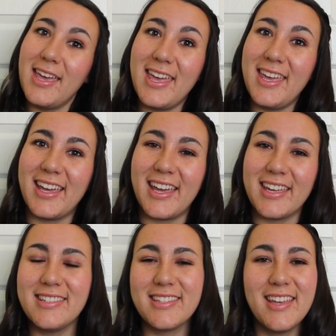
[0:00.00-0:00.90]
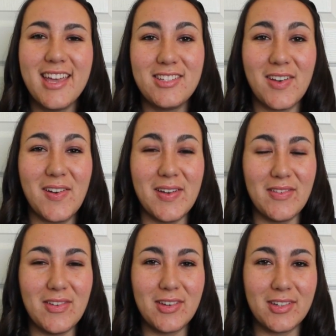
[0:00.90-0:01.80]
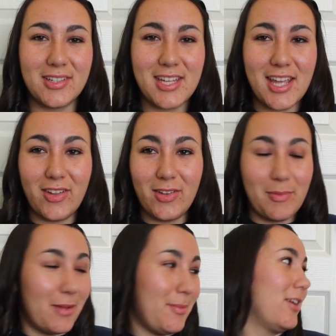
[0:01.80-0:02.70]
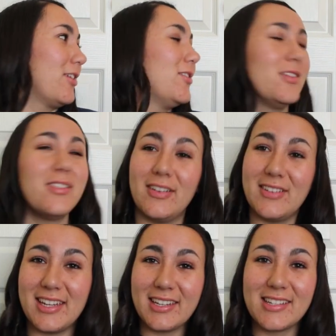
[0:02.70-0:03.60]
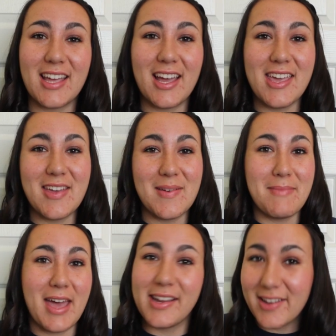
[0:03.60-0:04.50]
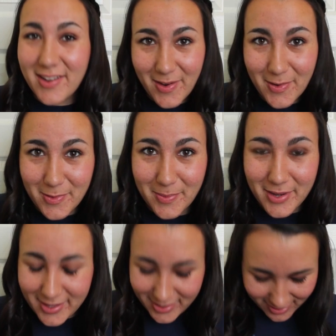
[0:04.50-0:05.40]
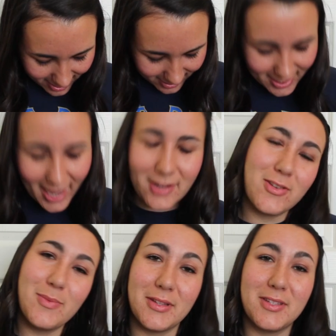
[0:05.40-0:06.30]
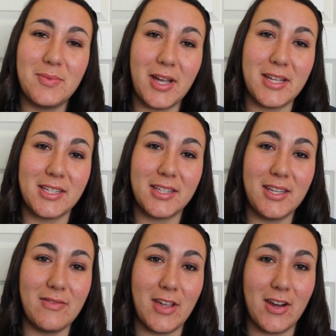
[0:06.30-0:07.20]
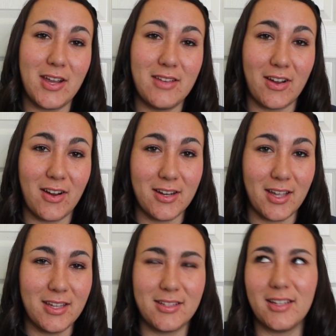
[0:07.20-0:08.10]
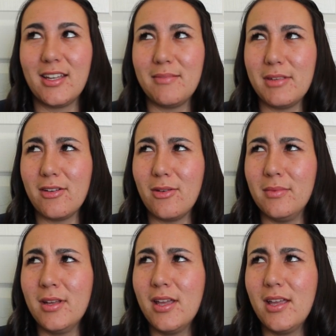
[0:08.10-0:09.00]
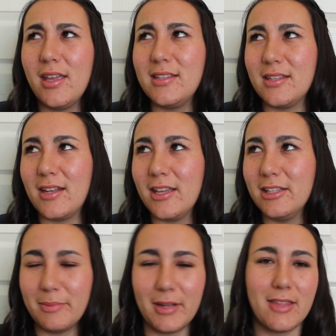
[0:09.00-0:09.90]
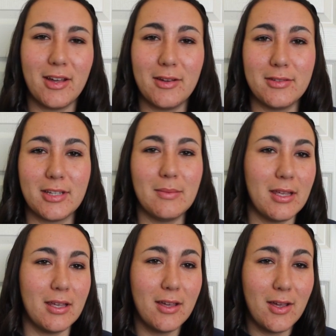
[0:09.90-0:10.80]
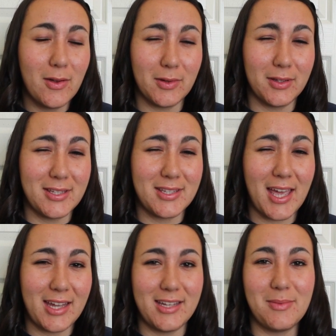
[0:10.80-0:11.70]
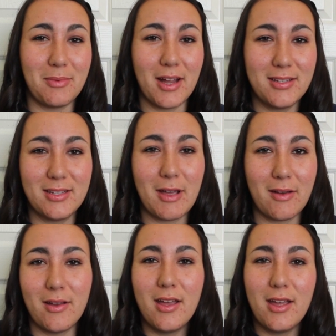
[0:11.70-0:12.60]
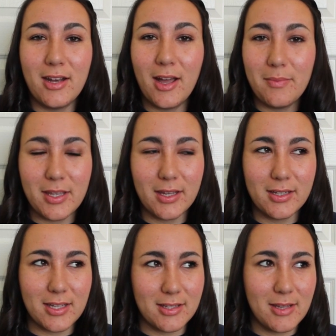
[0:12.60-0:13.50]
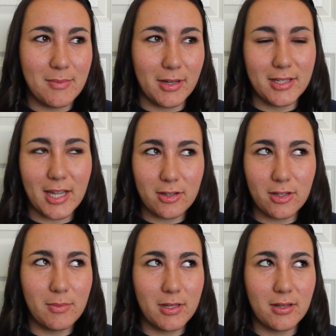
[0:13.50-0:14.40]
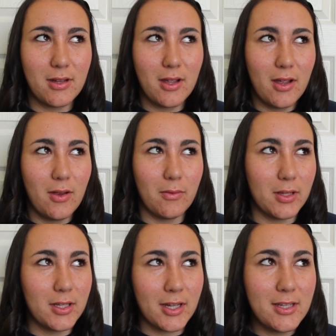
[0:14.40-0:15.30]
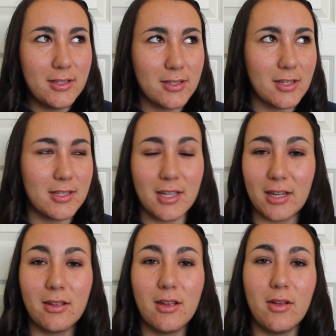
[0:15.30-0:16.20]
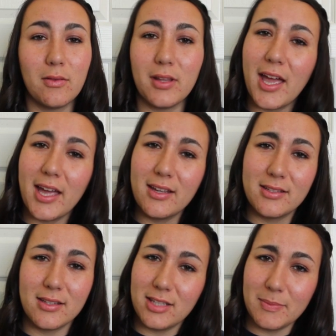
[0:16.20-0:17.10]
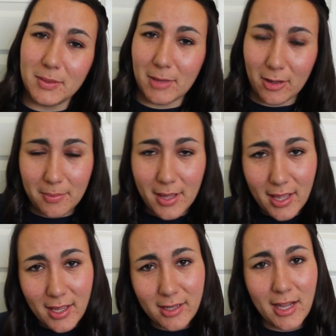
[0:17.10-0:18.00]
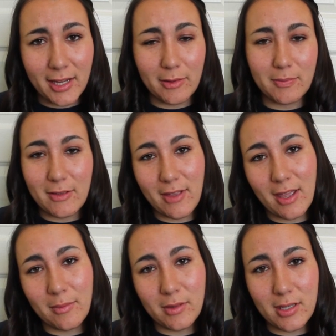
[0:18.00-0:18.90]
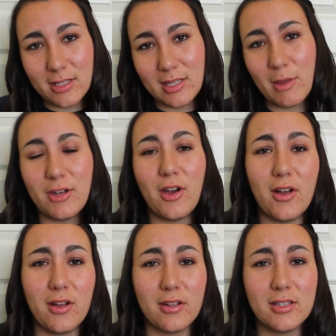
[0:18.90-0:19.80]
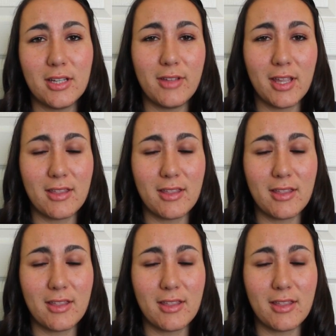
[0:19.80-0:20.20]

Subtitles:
Hey guys, so if you couldn't tell by my current surroundings, I am back home. It's actually been surprisingly very, very nice. Not that being home isn't nice, but I thought it was going to be really sad and depressed about not being in Disney, but it's actually been really nice to just like relax and sleep in my own bed and hang out with my family, see my dog, stuff like